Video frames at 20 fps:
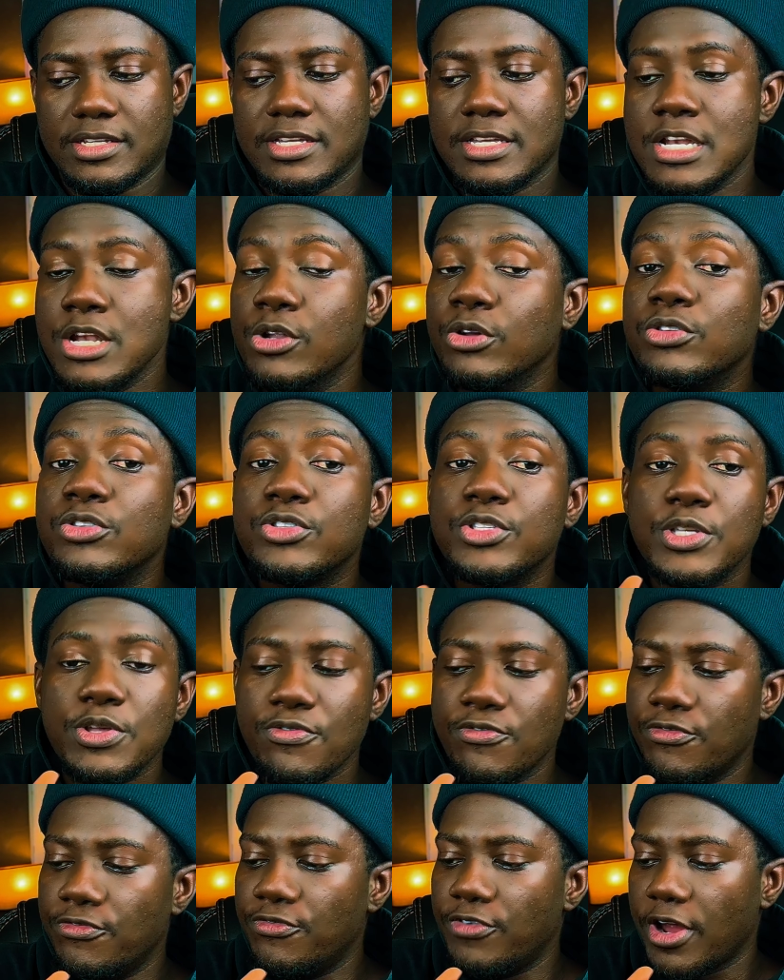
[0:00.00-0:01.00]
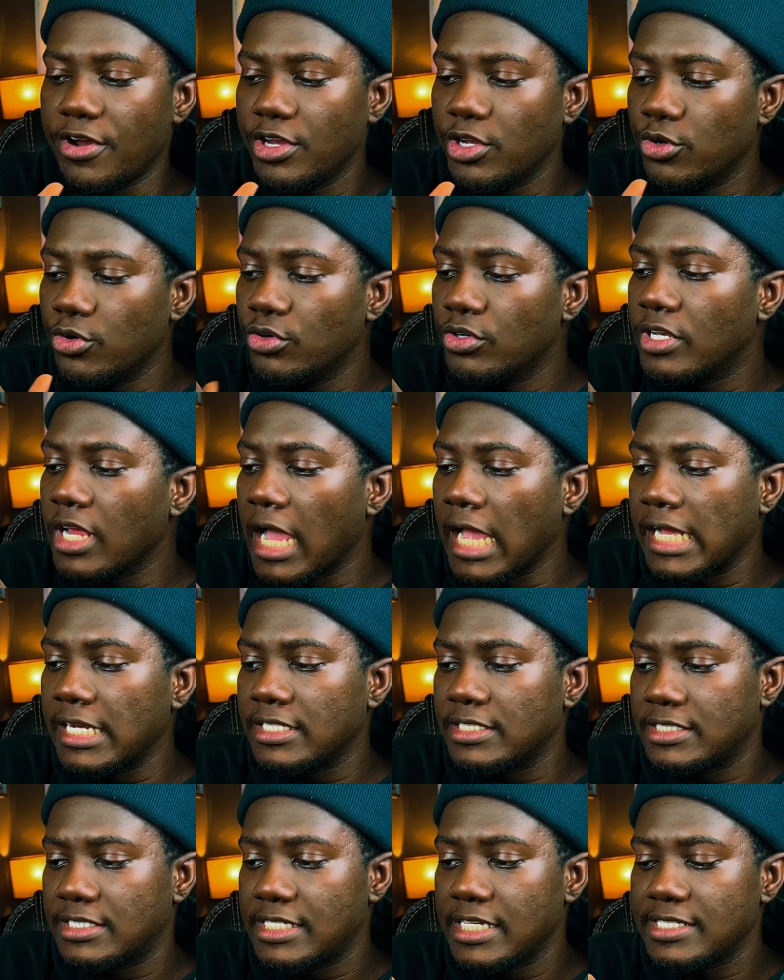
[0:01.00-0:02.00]
it looks very good. I
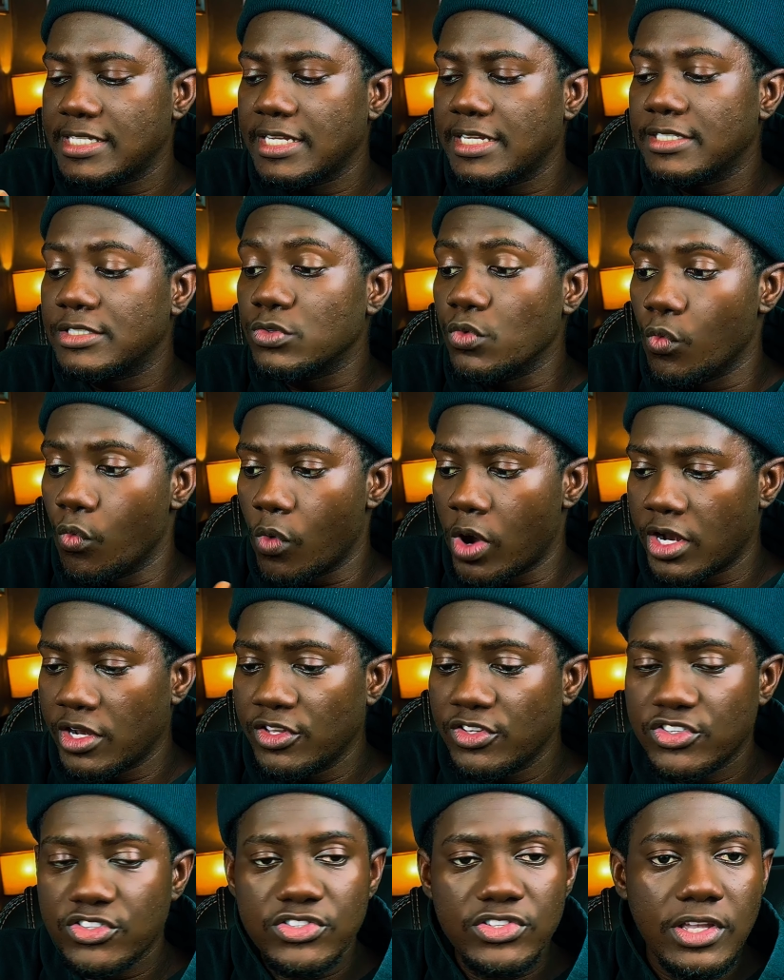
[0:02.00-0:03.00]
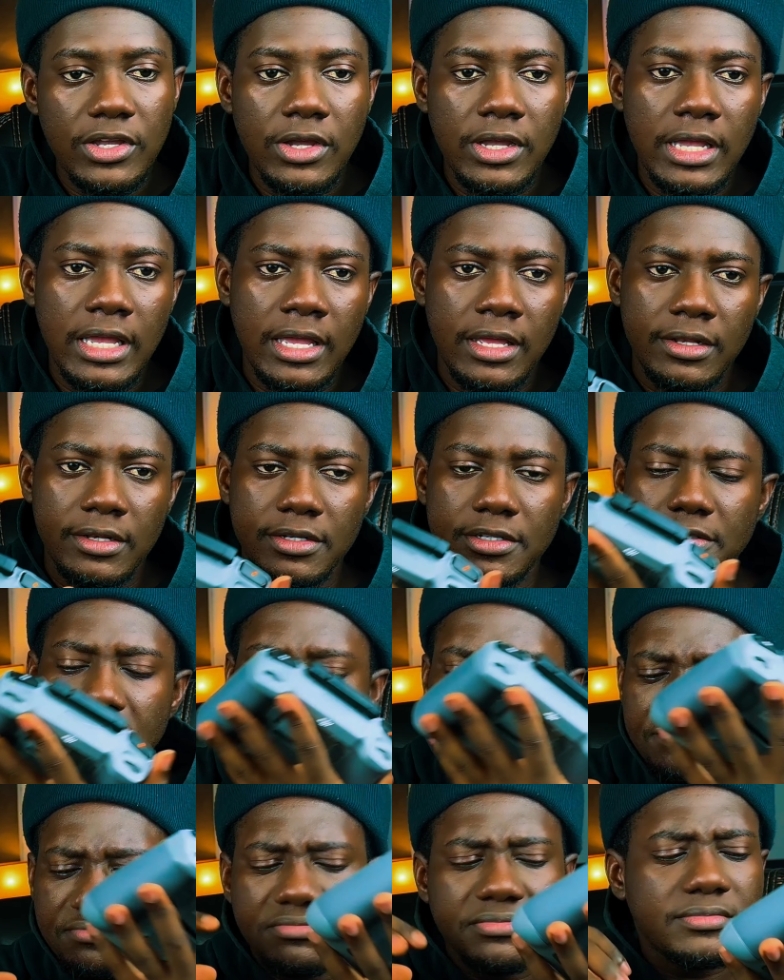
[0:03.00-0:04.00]
tested it once, and
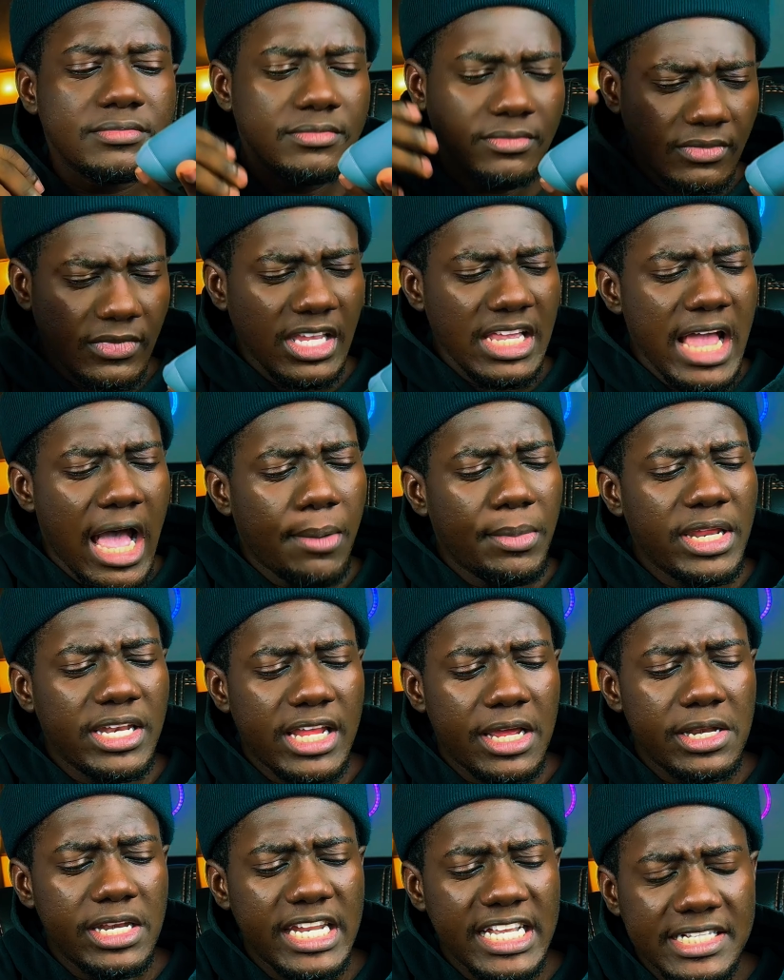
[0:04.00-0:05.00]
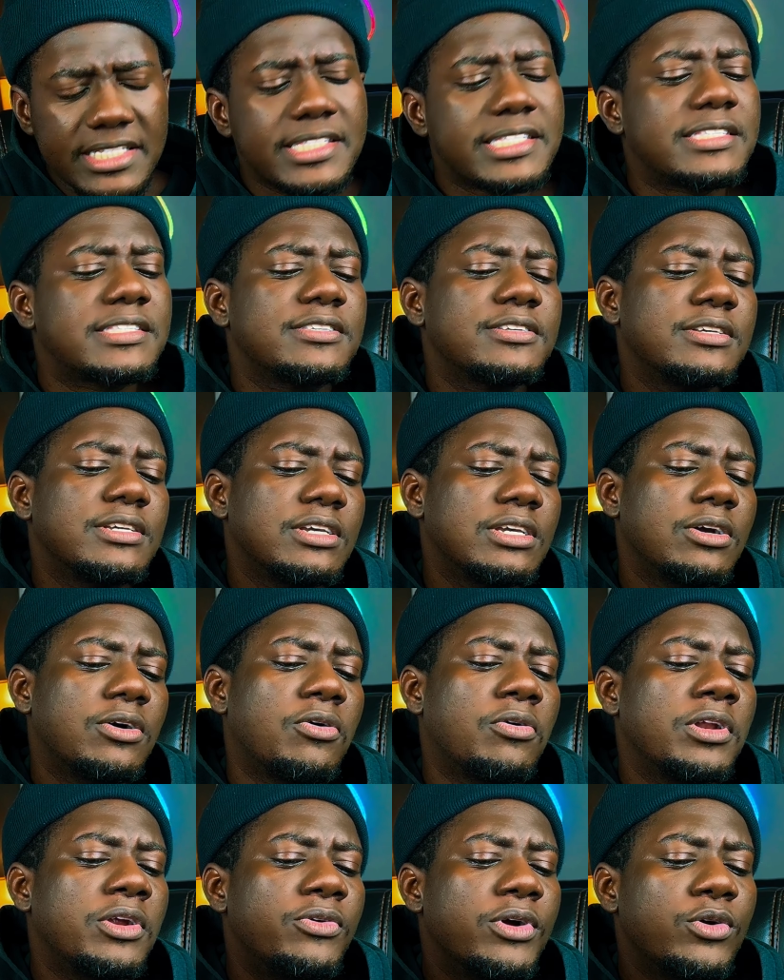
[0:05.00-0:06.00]
I mean, the nets
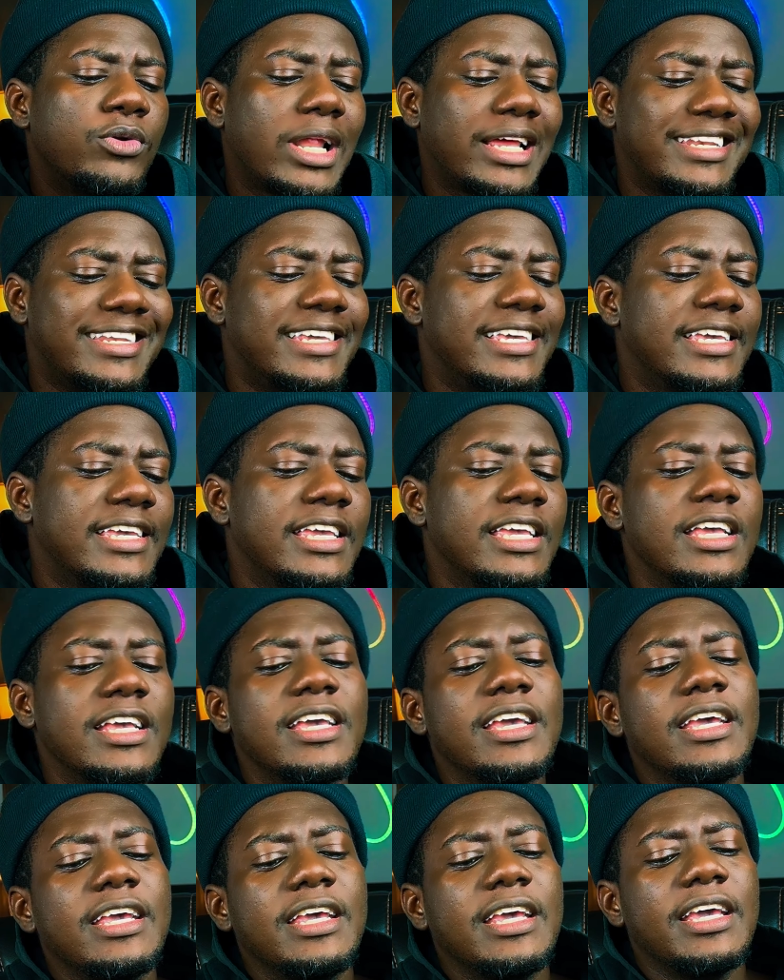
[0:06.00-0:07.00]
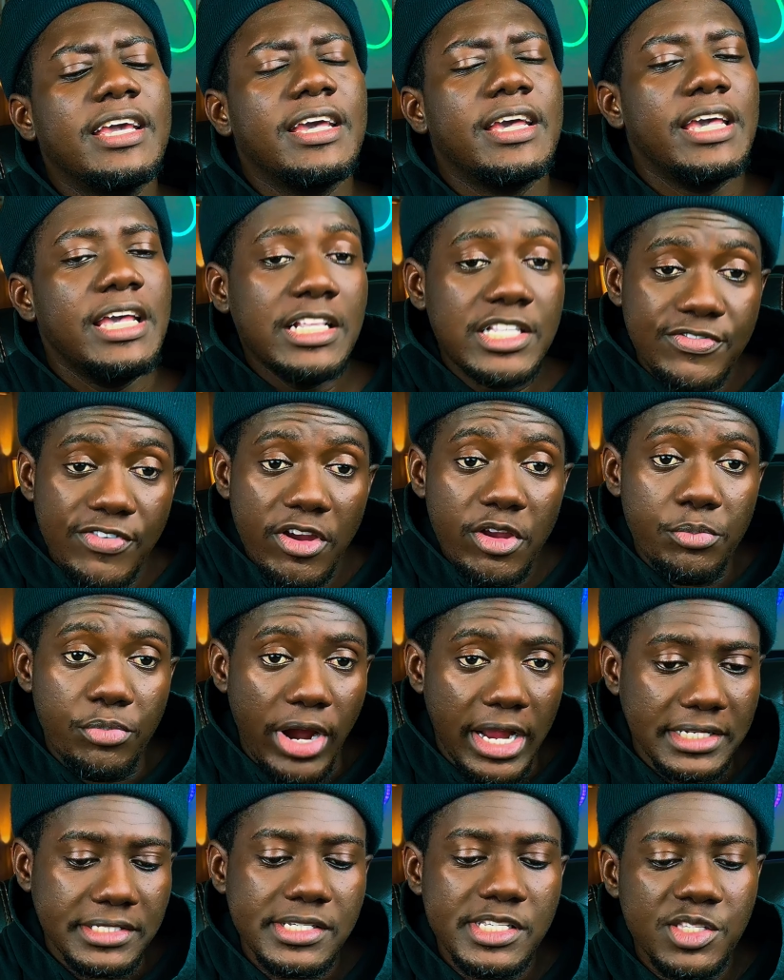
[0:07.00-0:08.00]
on a regular day, it's very
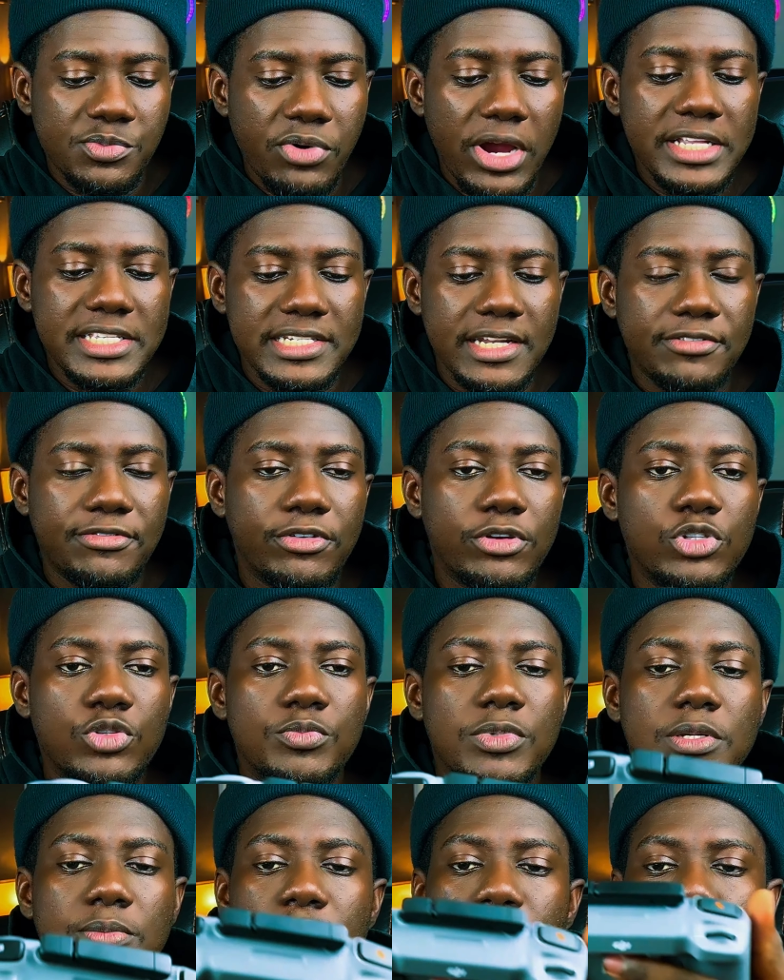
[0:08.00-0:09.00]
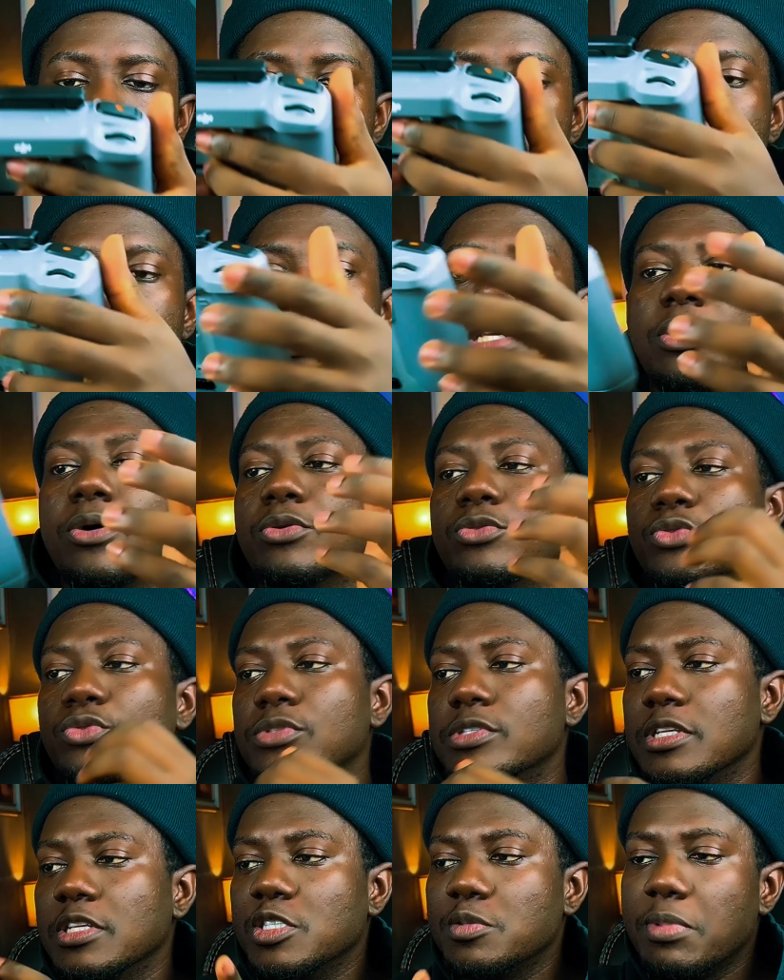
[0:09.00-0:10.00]
bright. It's bright enough for you to be able to see all
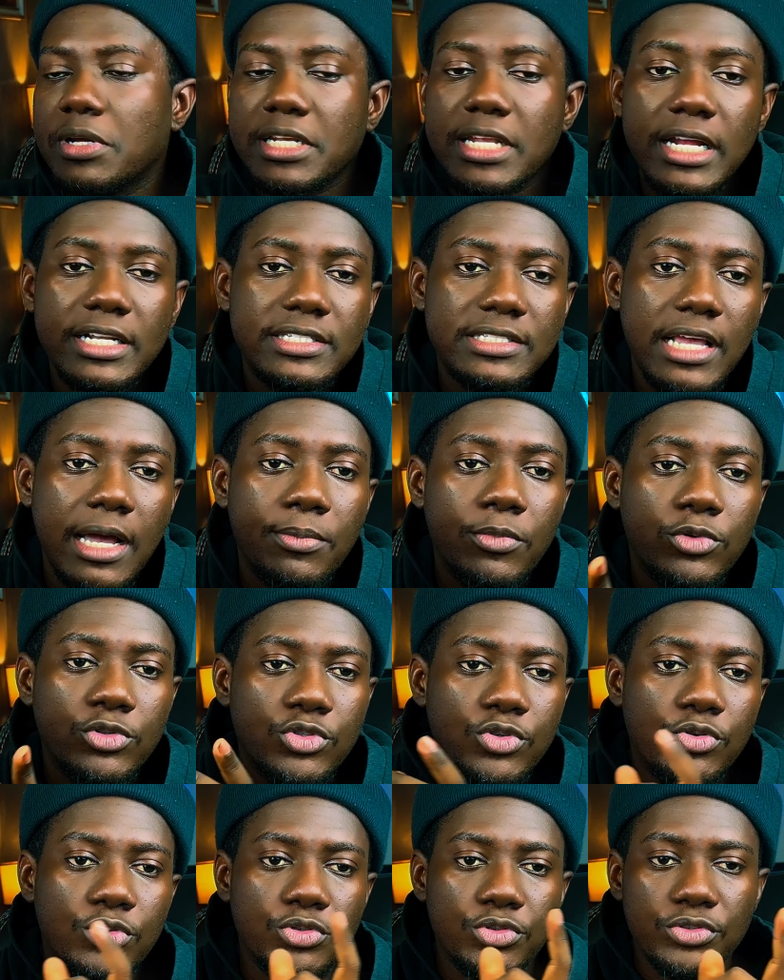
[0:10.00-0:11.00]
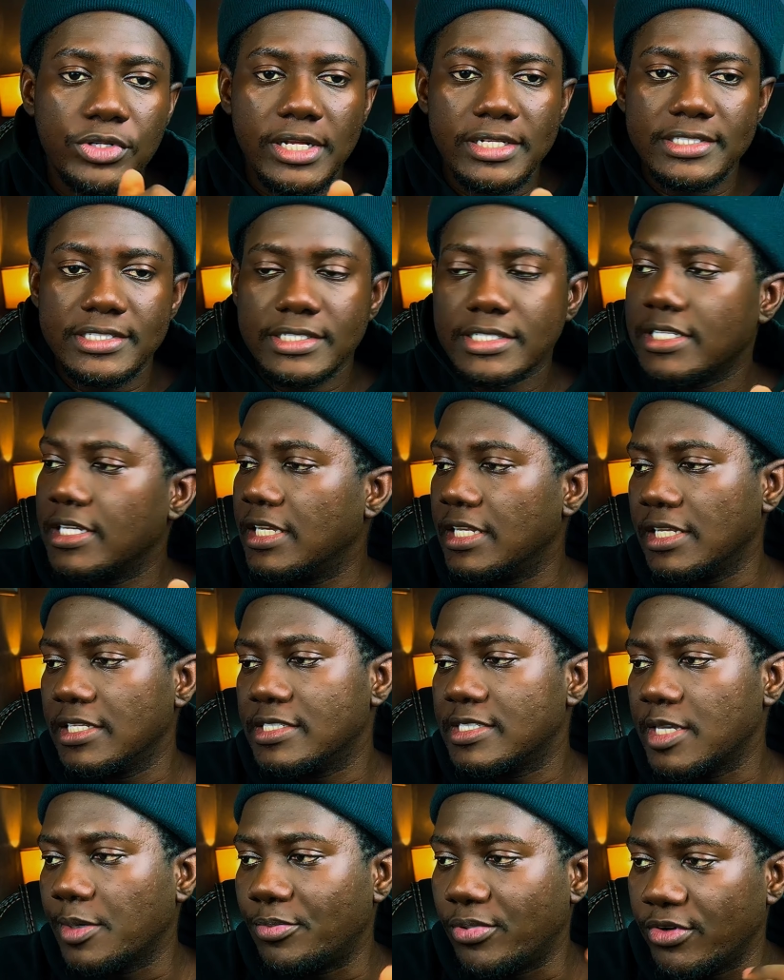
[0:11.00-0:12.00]
those things. But that, I'm also going to do that in a
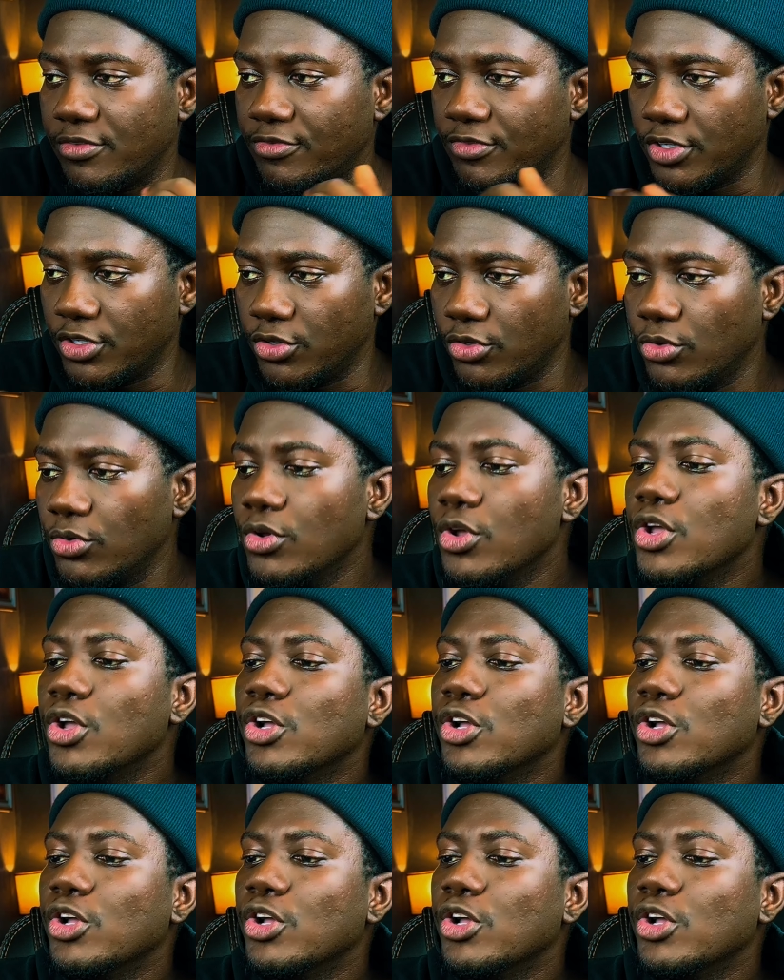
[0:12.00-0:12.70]
separate video,